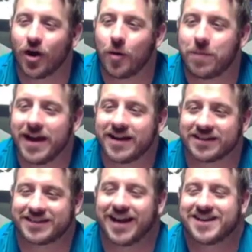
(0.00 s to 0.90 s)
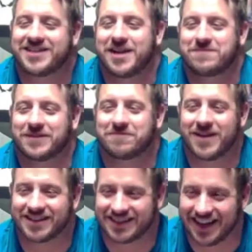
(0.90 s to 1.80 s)
Call PETA. Side Sheep is
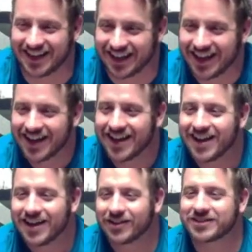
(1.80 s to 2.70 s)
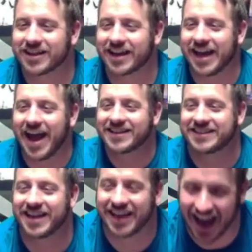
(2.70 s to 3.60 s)
missing. Looks like a
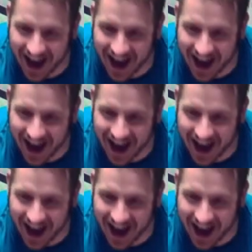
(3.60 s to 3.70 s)
casting.